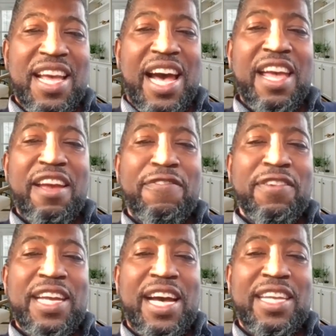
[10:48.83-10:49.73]
I have
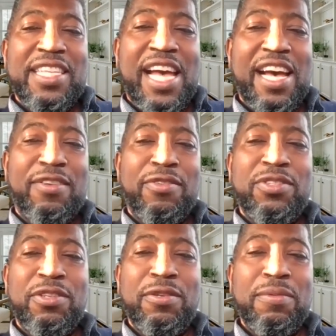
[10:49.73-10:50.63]
forgotten how
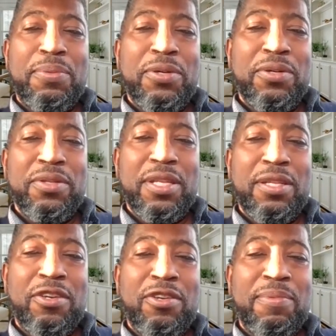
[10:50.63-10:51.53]
to pull the
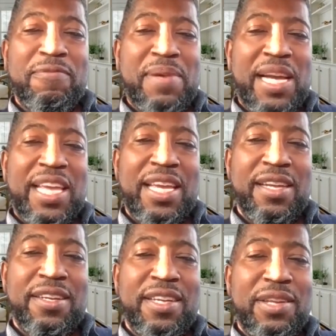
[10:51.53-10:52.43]
lobe of my
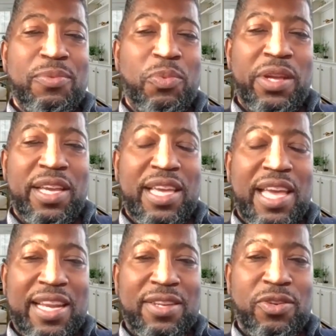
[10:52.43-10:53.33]
ear and wink
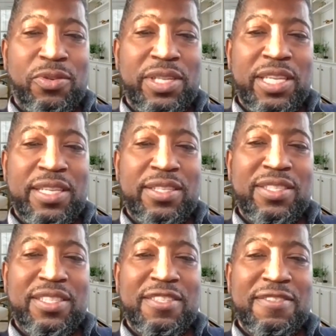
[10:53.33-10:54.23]
at an
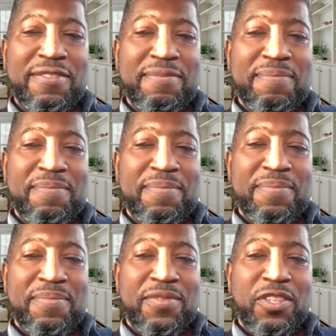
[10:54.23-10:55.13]
audience
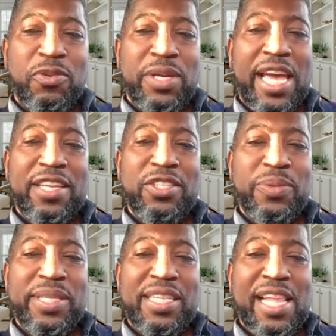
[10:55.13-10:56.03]
or
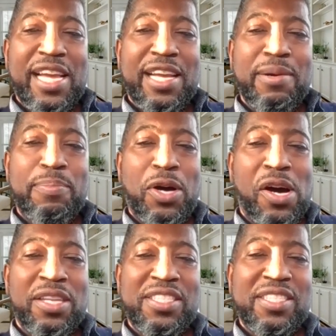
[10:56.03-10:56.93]
handle it like a
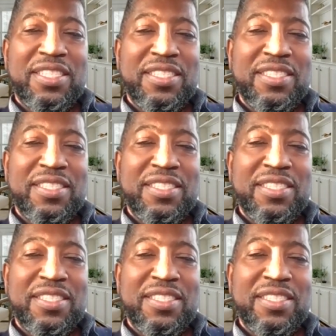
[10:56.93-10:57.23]
boss.